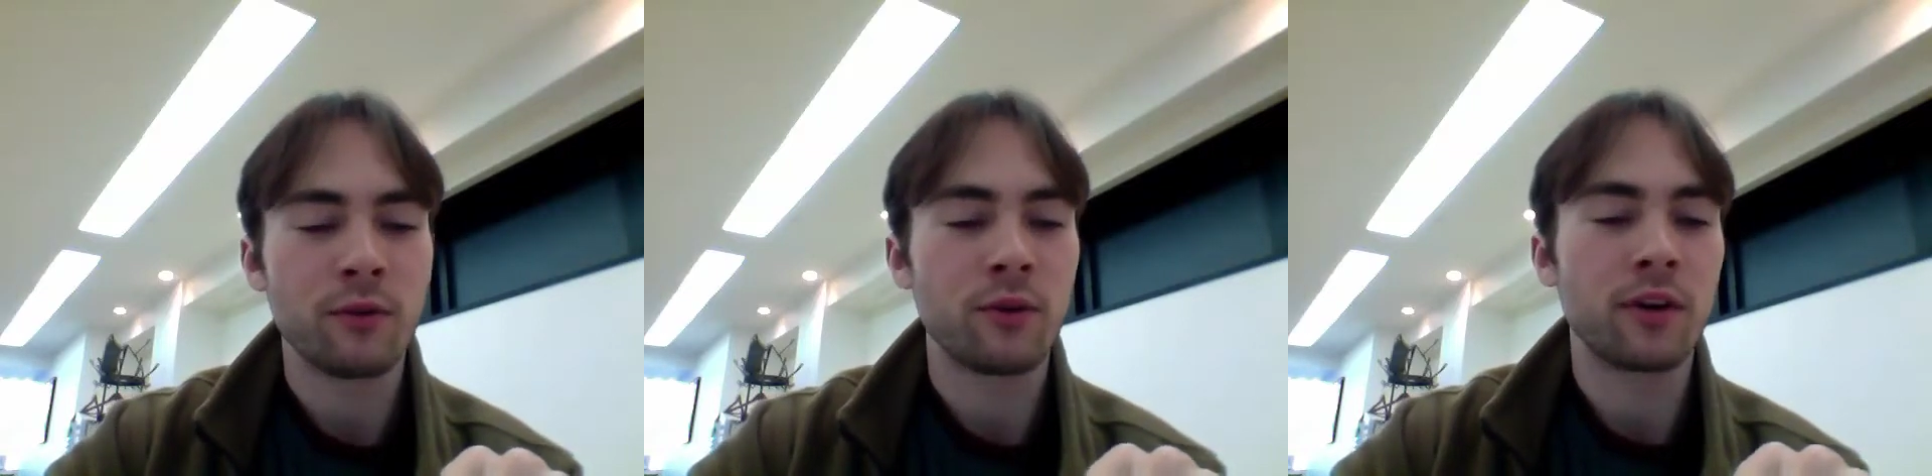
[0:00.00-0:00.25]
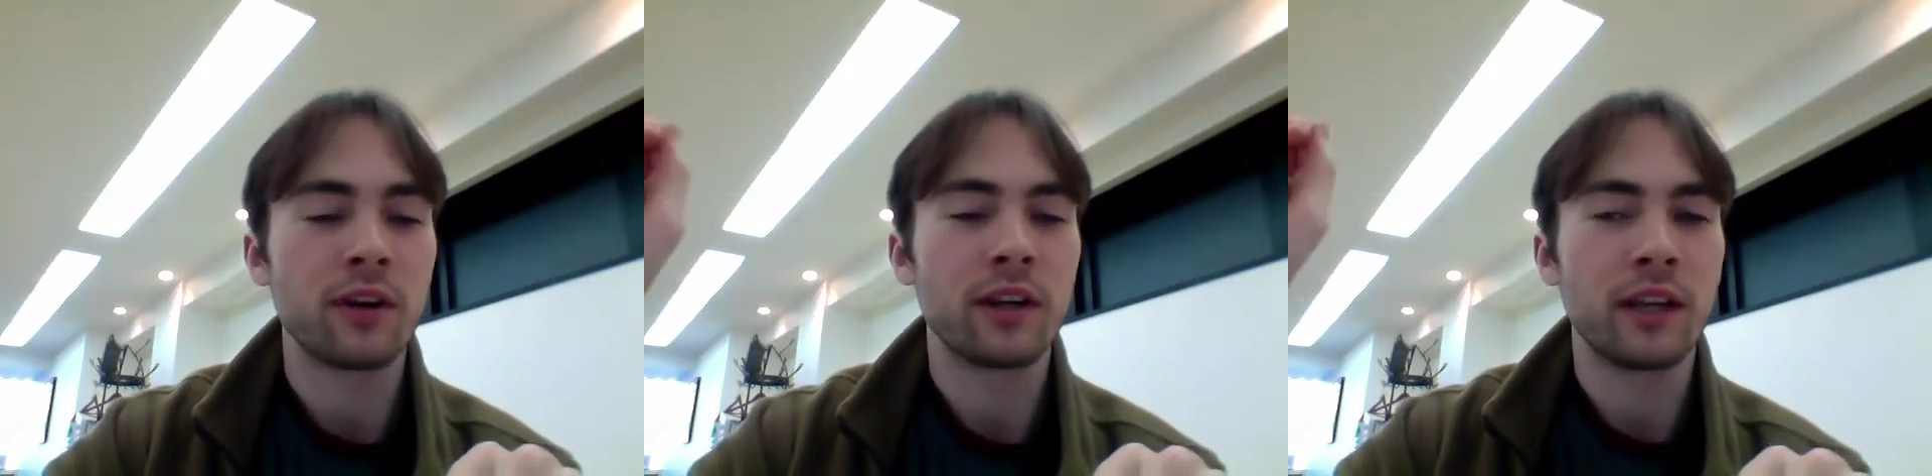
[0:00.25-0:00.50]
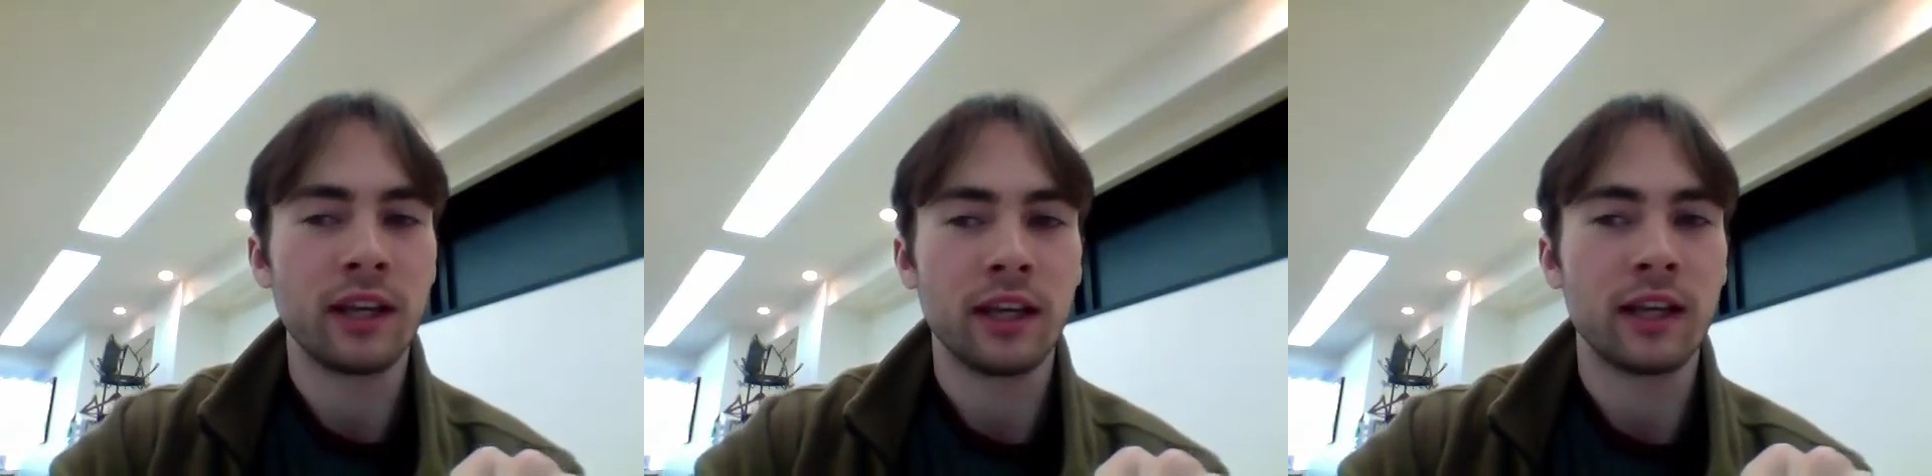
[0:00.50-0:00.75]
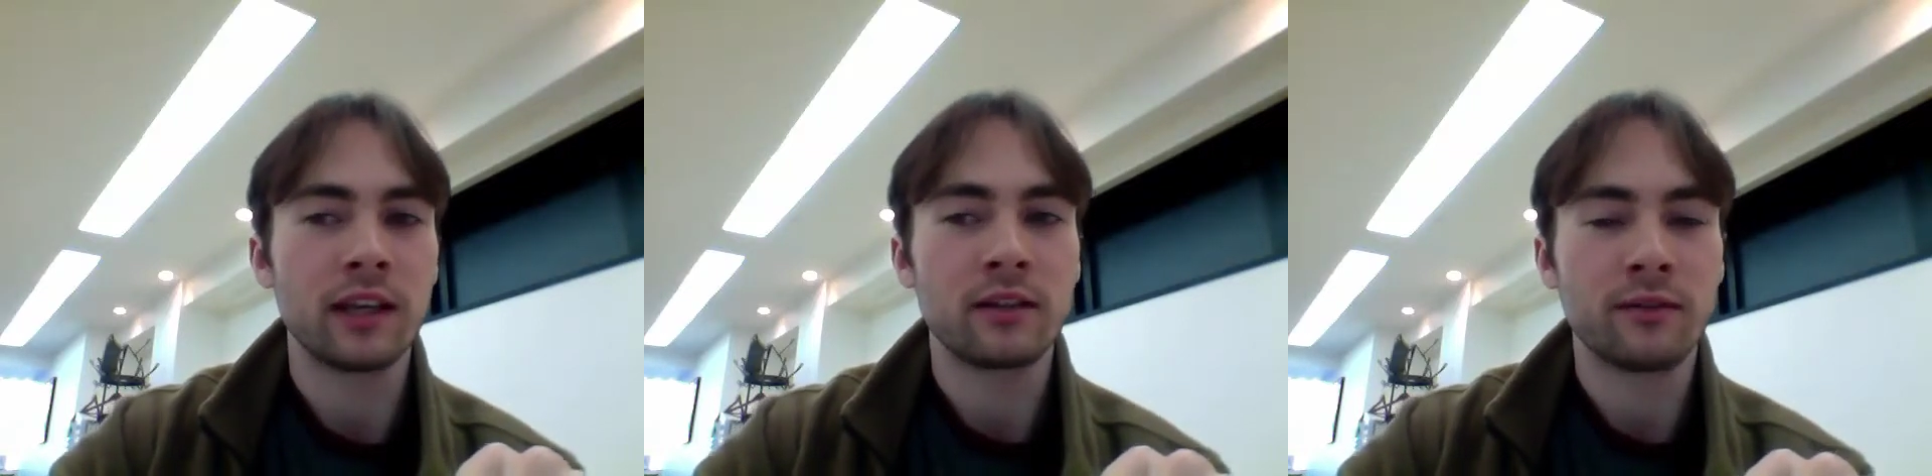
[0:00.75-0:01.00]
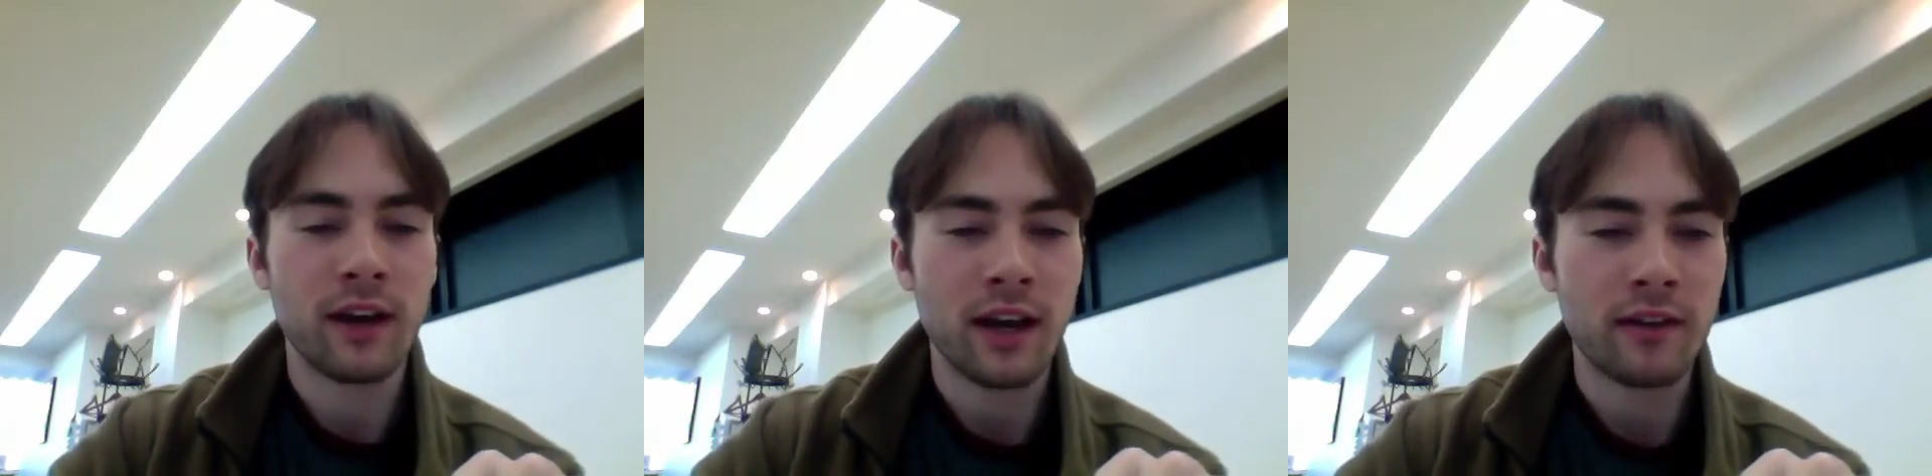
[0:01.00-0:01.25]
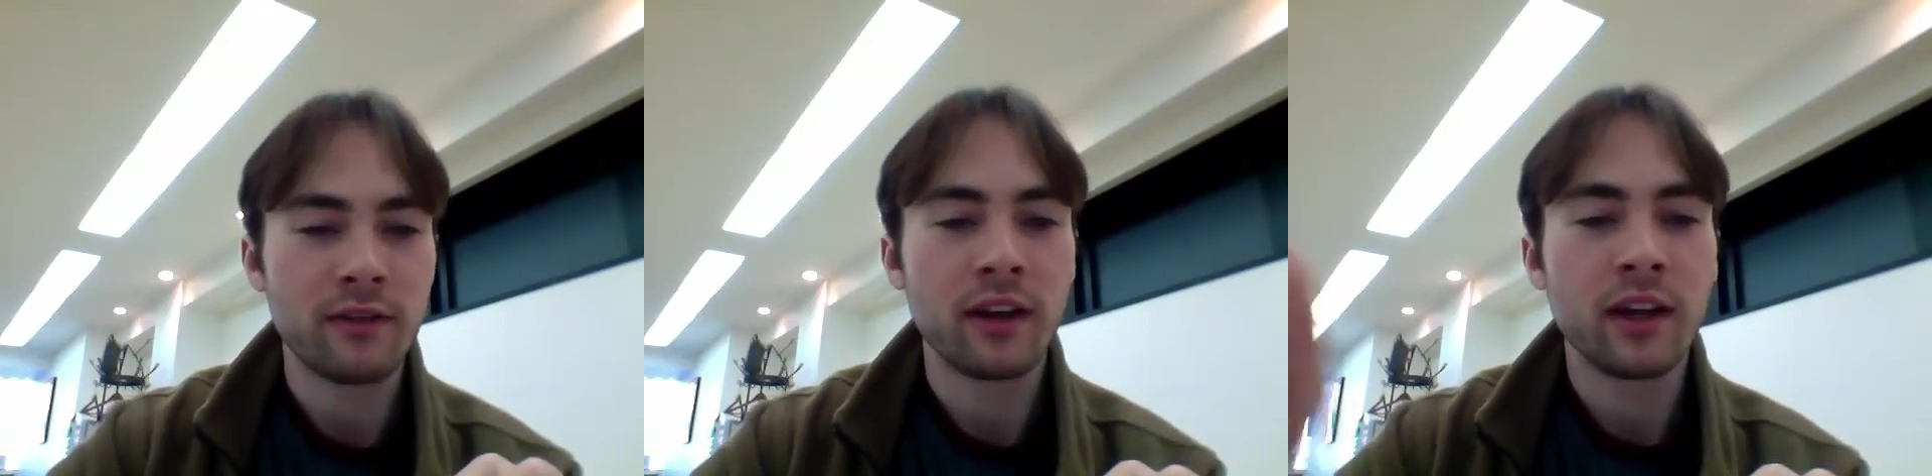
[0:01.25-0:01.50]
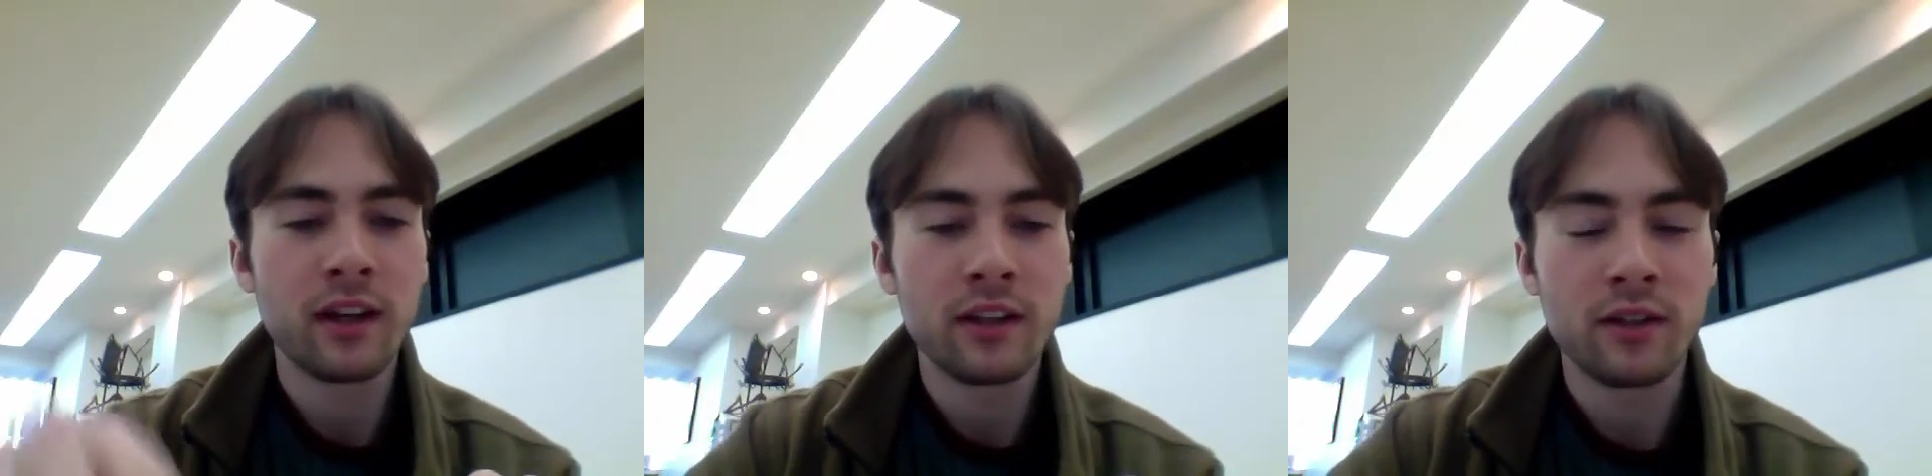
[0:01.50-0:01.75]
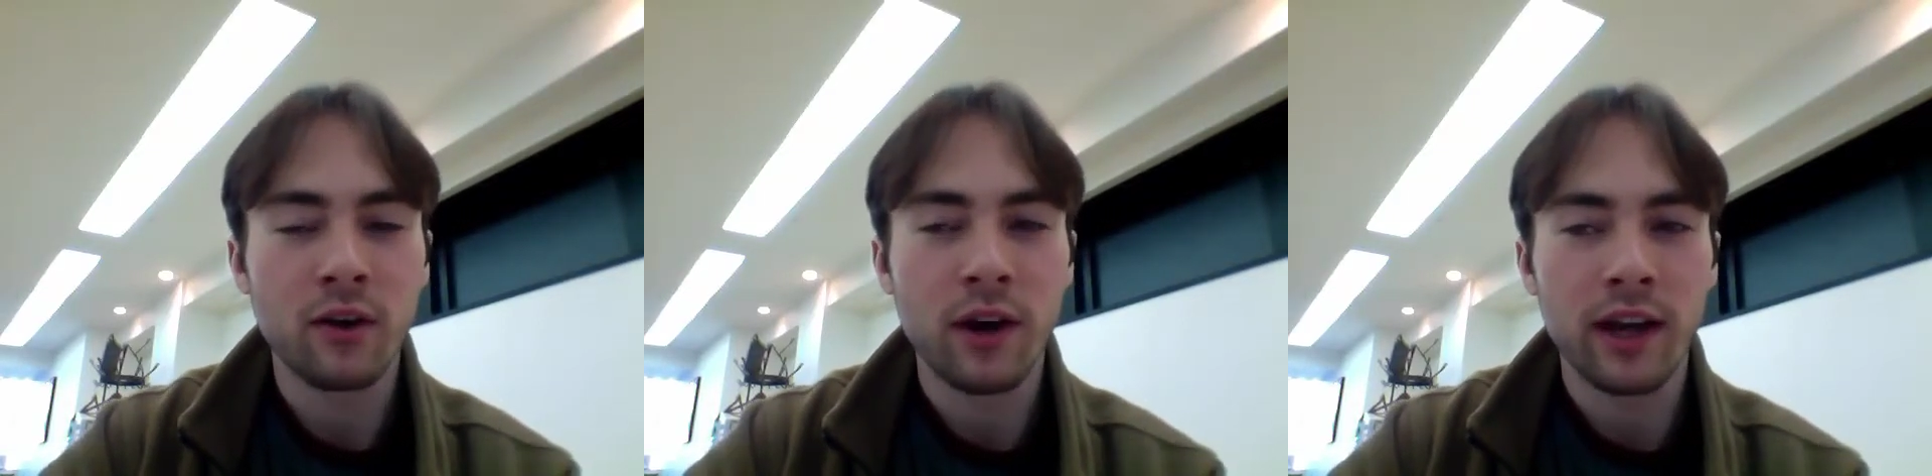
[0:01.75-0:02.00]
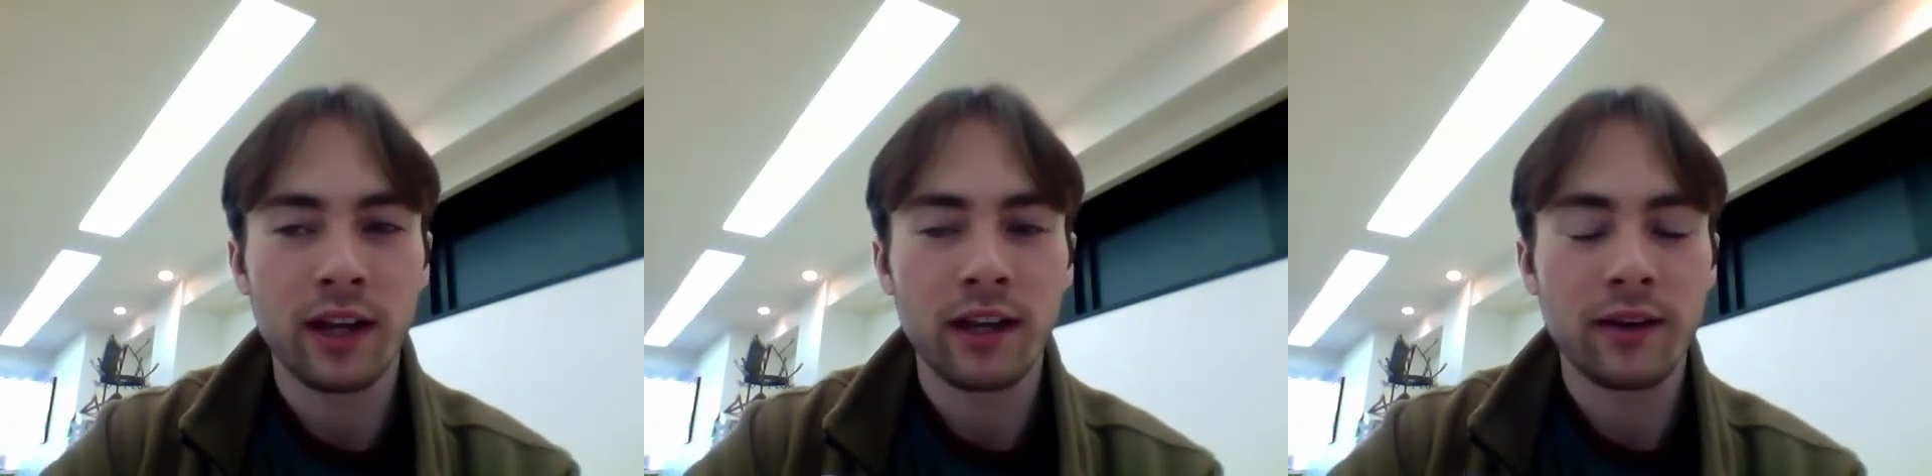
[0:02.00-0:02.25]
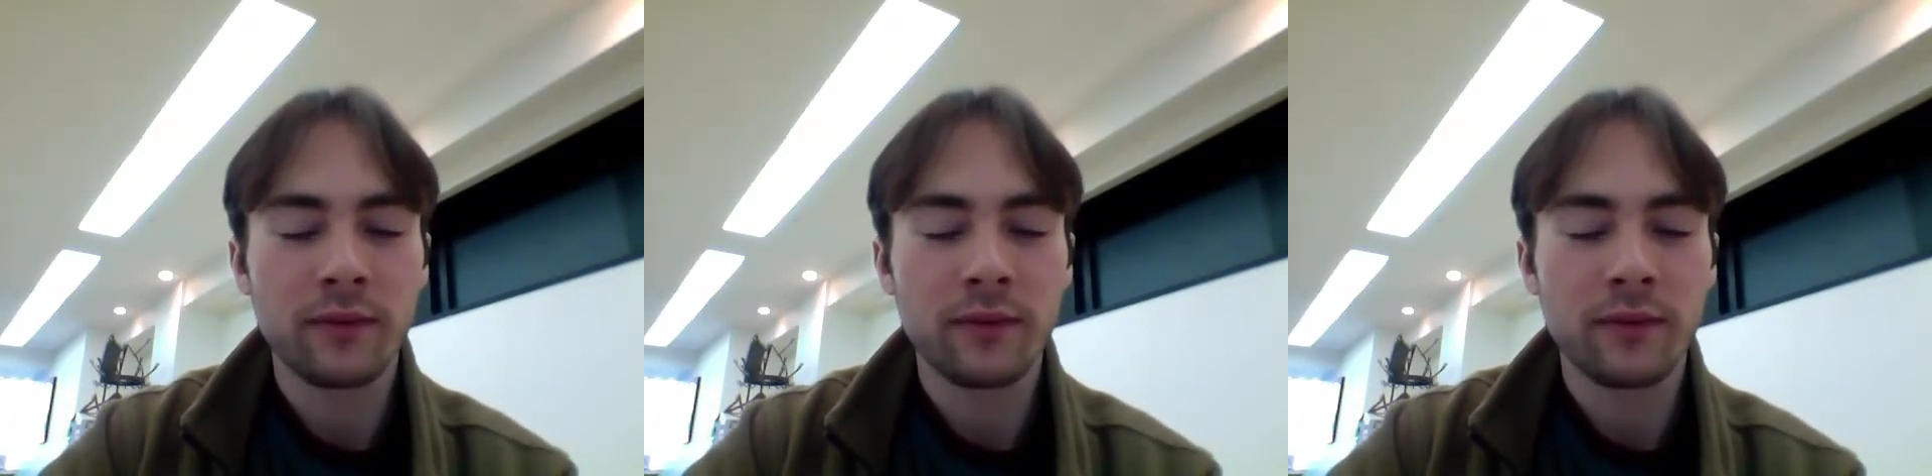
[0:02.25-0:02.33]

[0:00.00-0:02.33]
and E is 5. So like